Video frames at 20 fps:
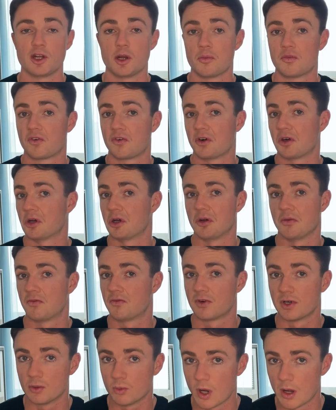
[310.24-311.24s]
up for a
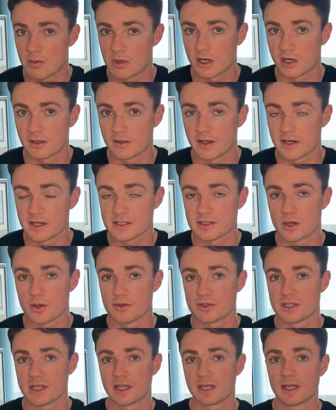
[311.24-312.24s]
free webinar that he's
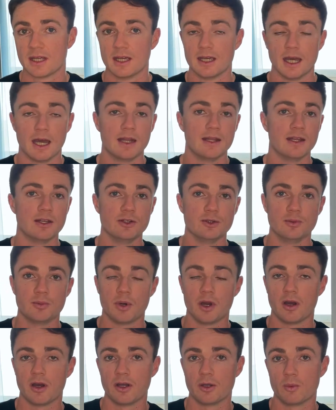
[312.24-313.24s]
hosting, and then you
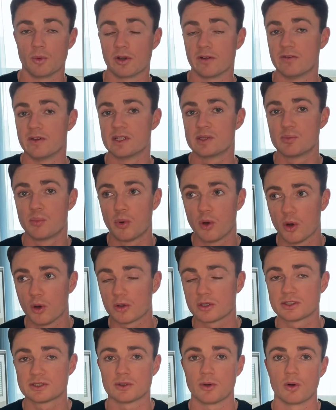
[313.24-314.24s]
buy one of his
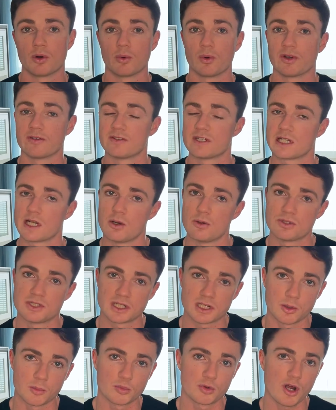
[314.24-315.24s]
books or one of his low
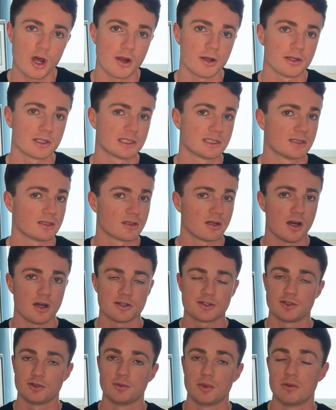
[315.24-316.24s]
ticket products that
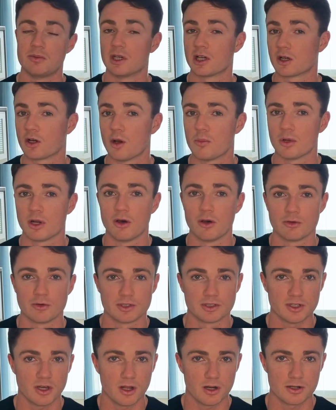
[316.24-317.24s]
costs you maybe a couple of
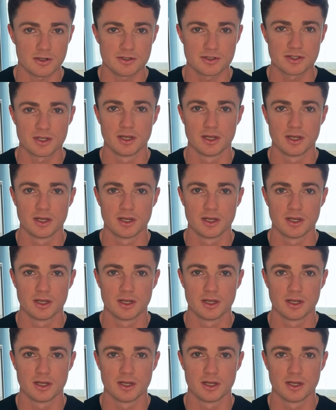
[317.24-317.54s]
$100s.